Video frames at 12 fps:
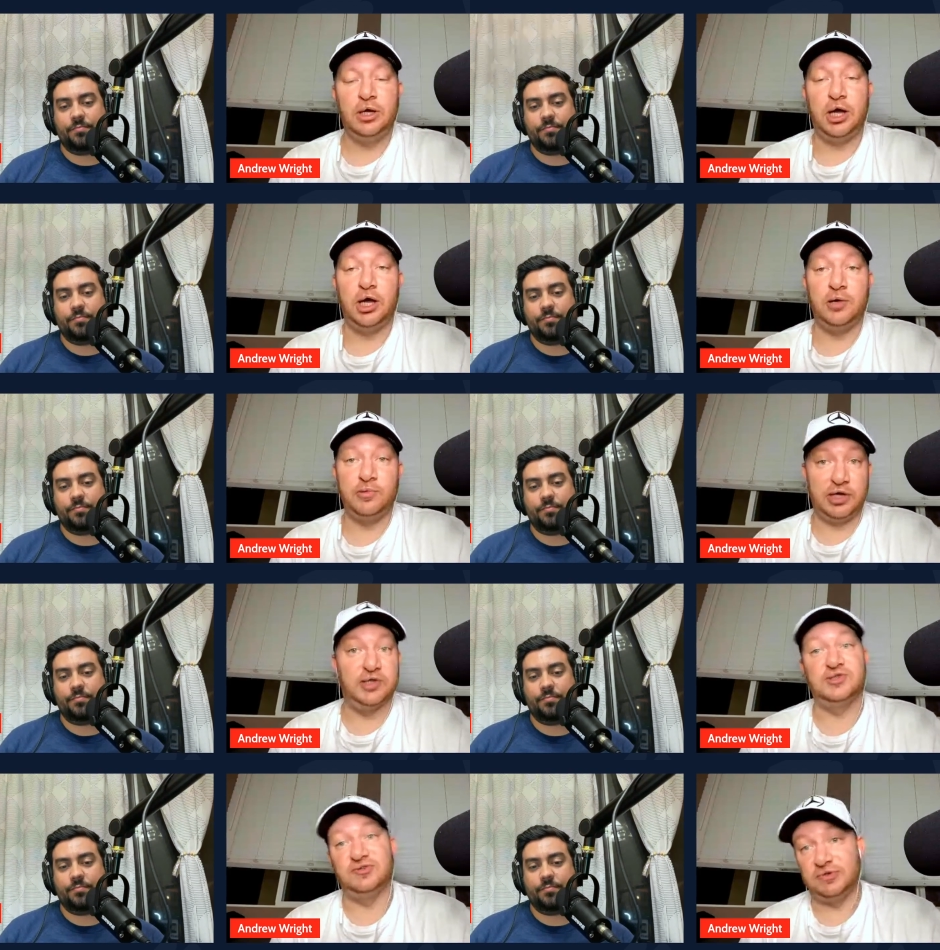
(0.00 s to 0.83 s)
Speaker 1: um,
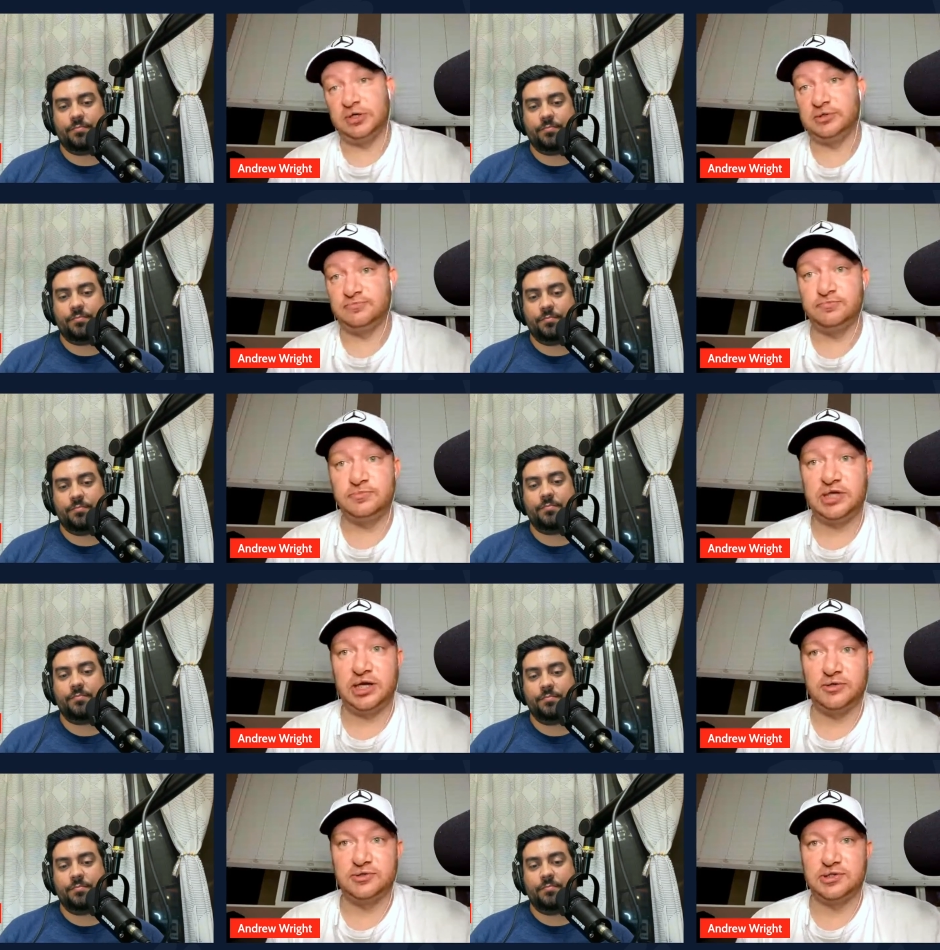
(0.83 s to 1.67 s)
against a very
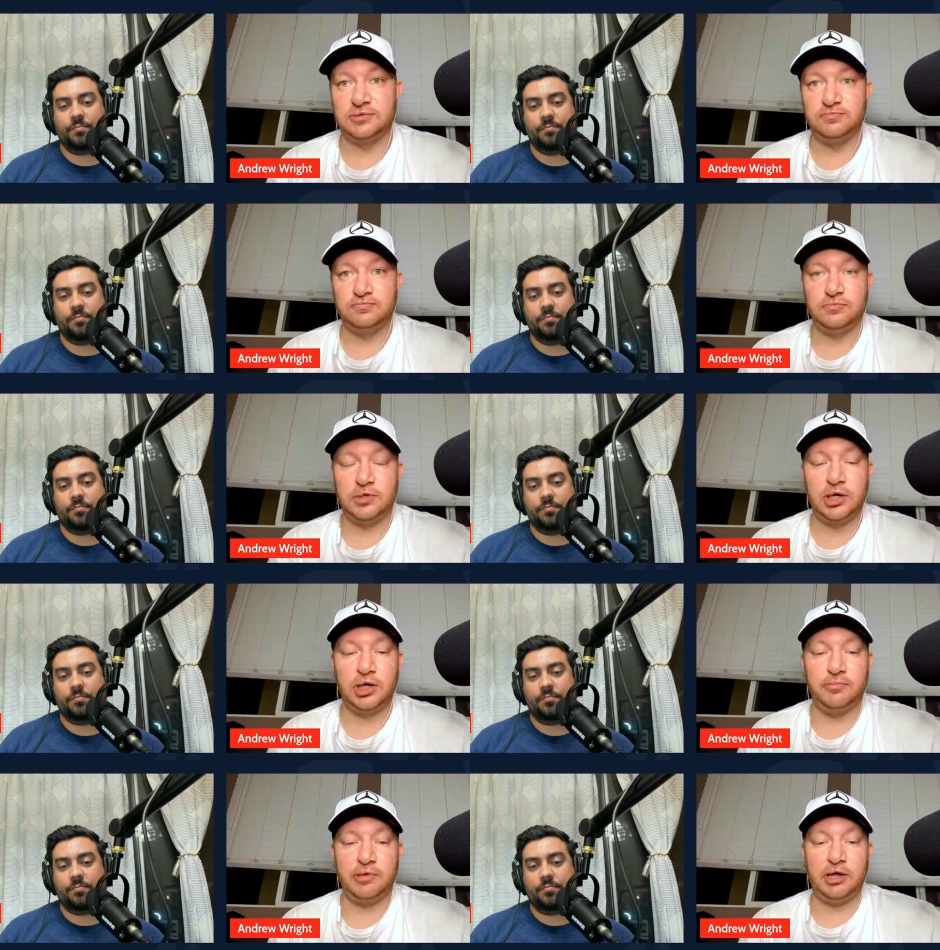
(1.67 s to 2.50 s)
talented
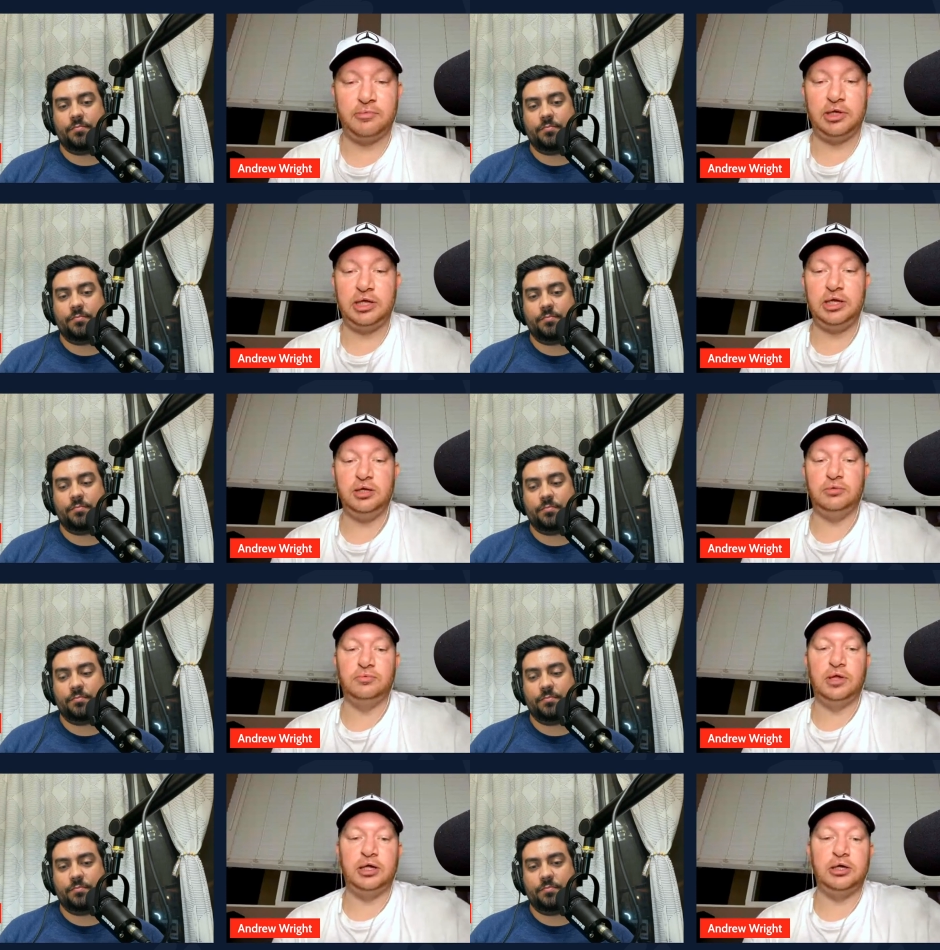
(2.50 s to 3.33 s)
uh, Miami Heat
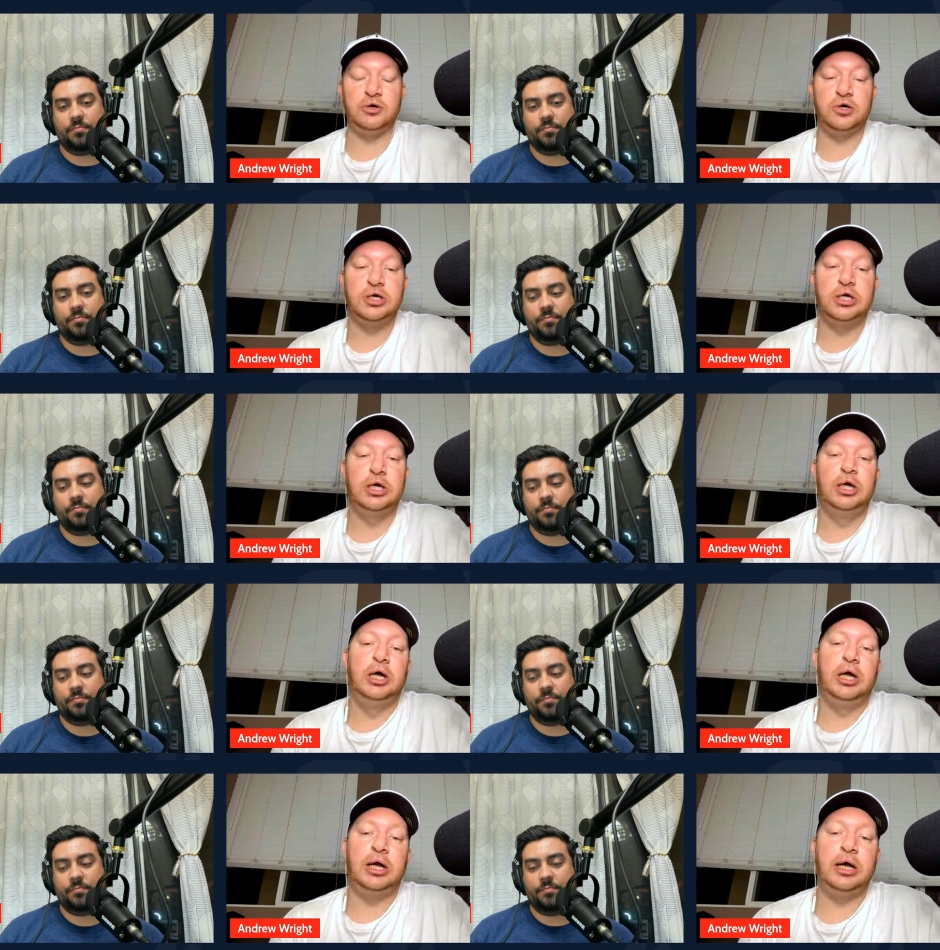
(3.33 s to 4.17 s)
that year.
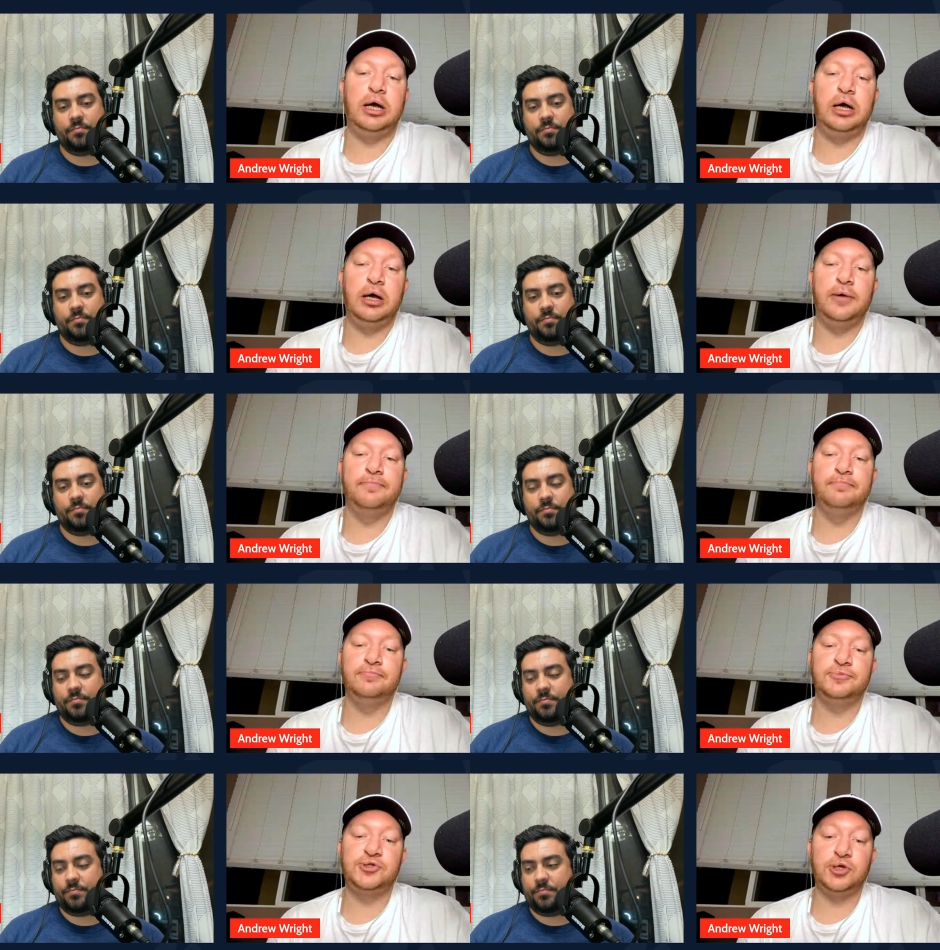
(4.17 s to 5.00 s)
Um,
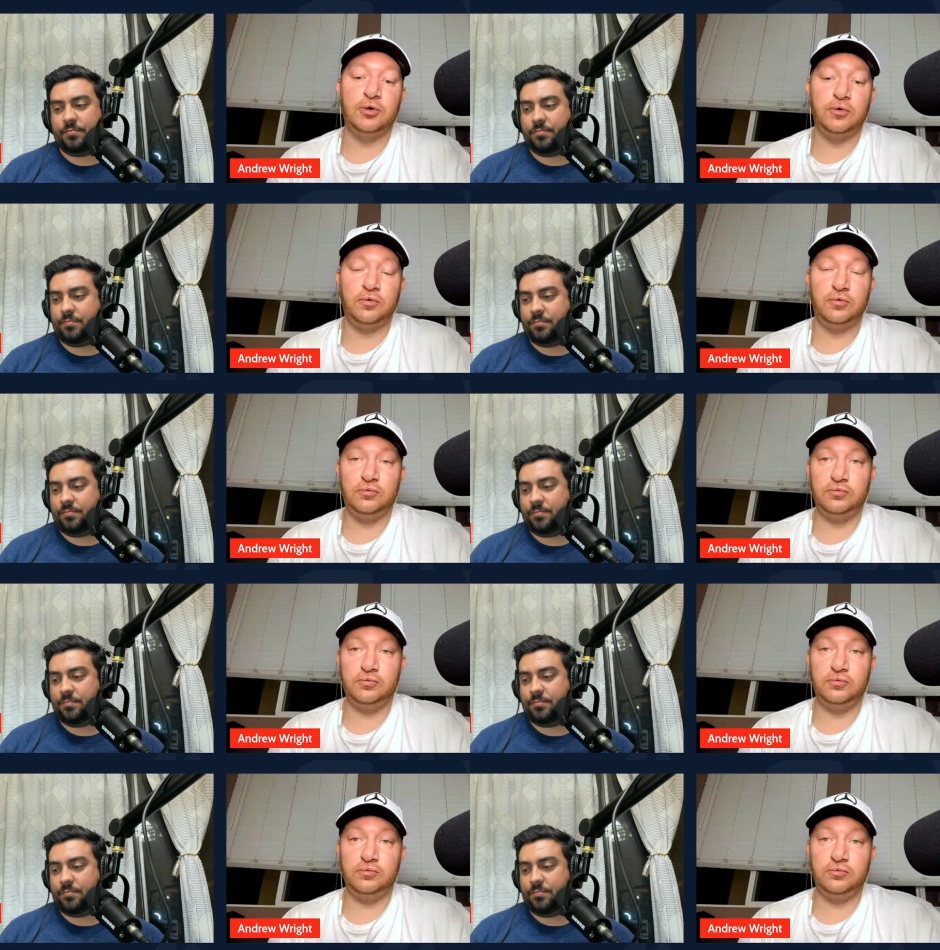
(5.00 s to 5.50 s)
so,